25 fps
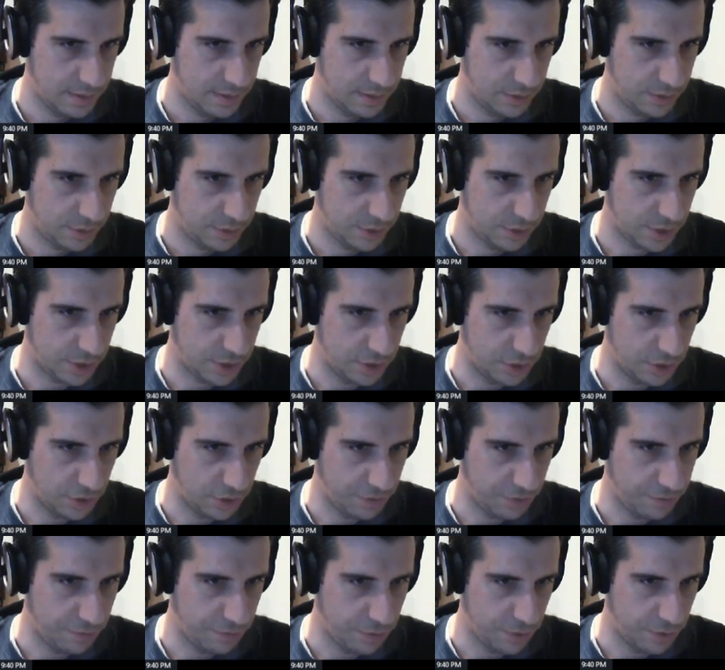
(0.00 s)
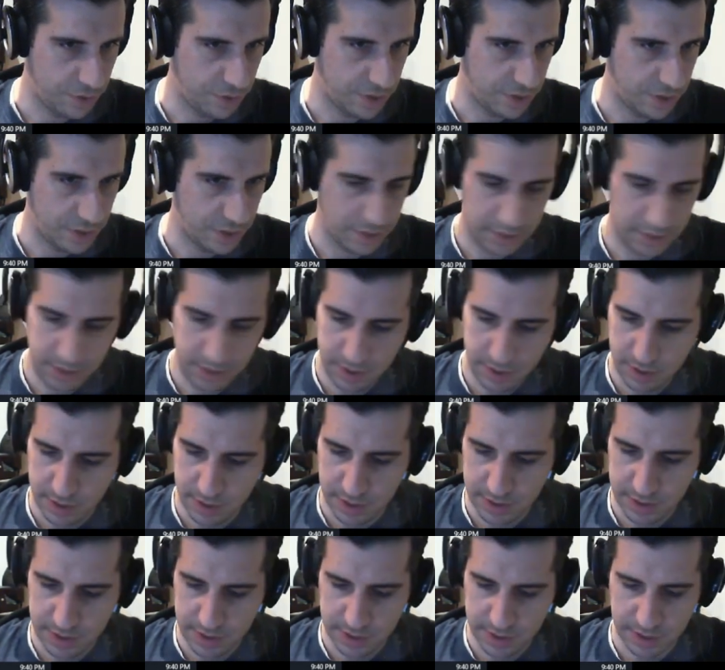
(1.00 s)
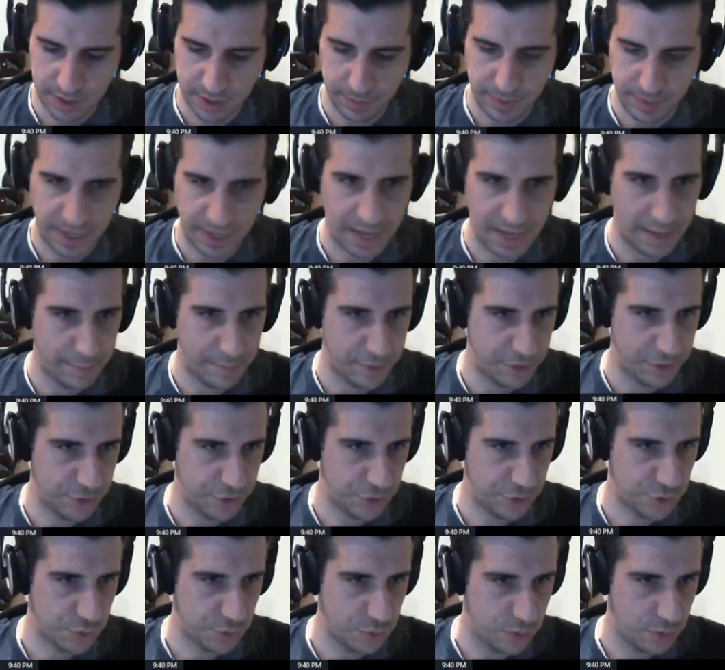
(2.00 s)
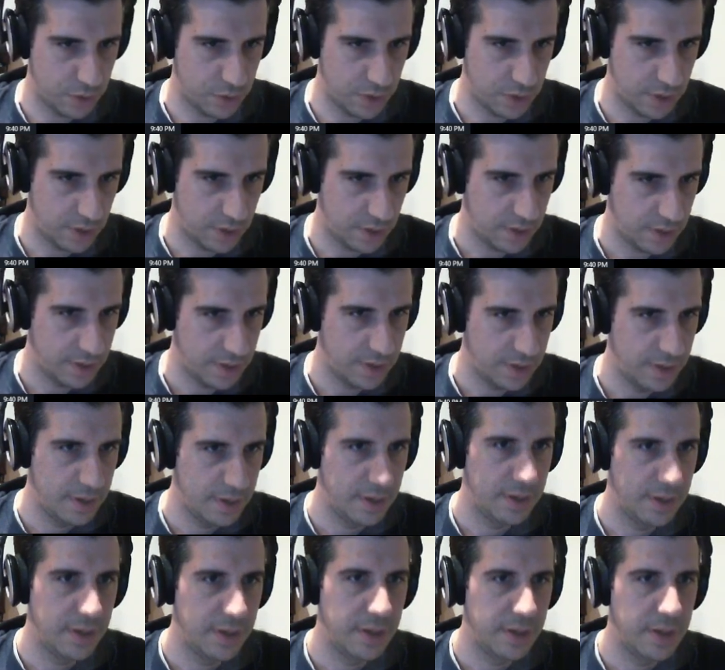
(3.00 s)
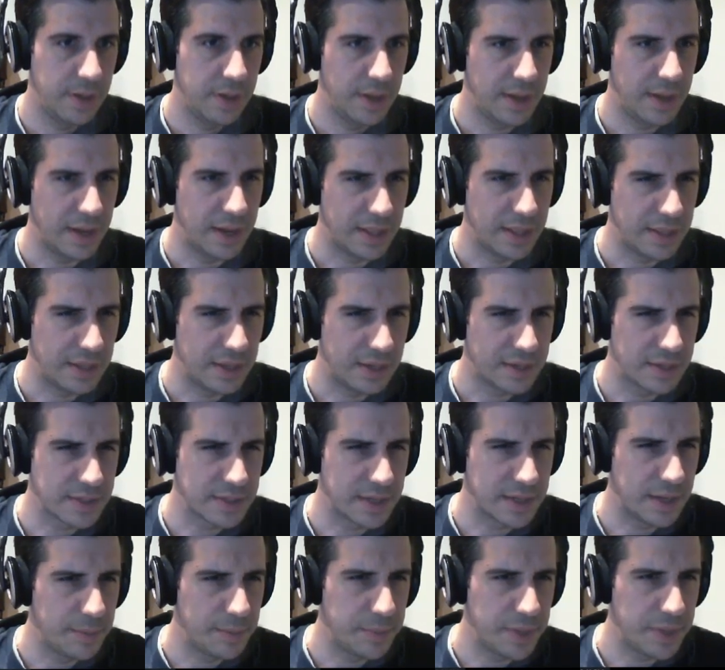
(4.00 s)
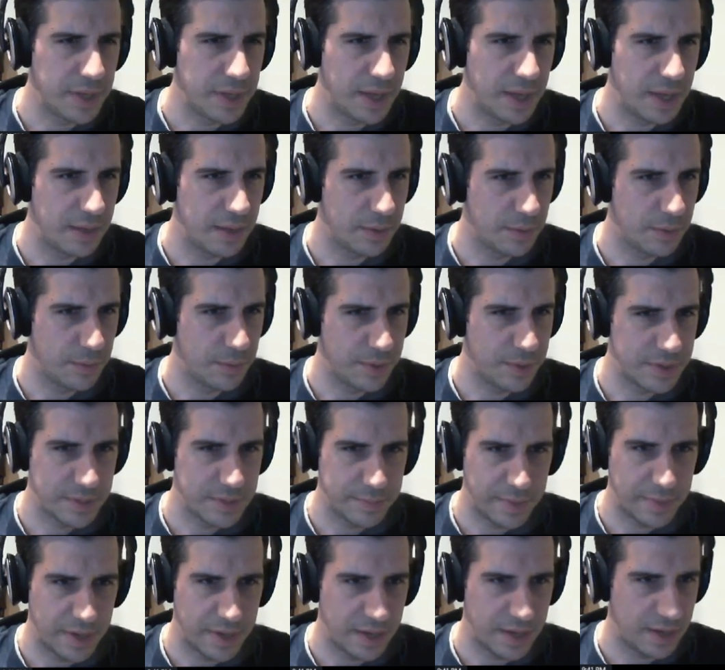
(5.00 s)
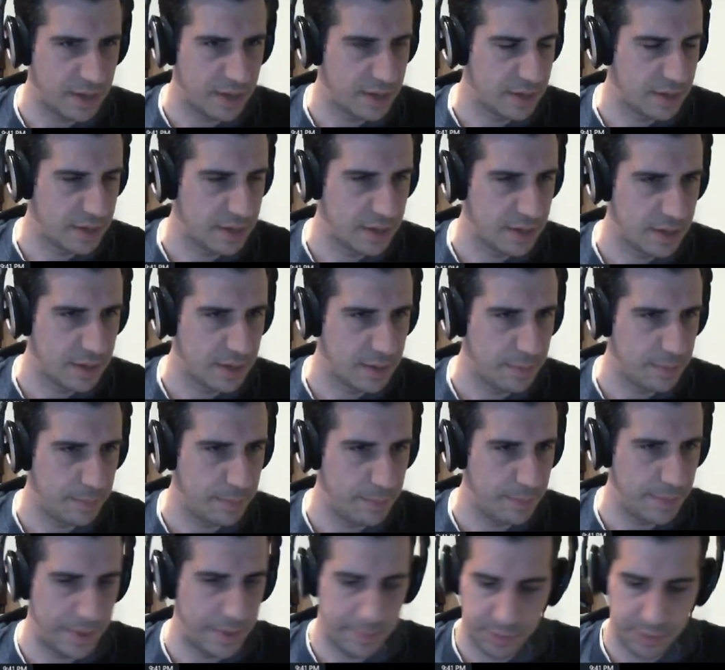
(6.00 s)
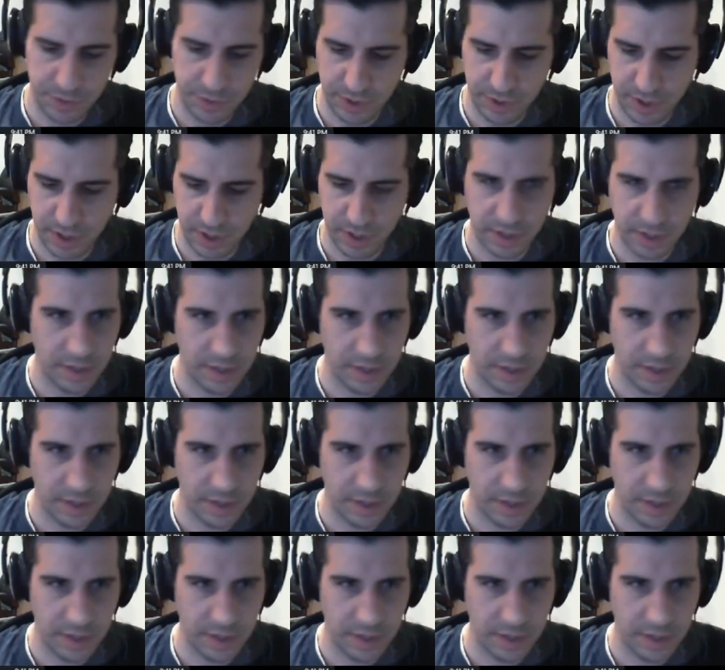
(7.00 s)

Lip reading: Just gonna look for, this is gonna be m underscore. I think there's gonna be, where's my memory?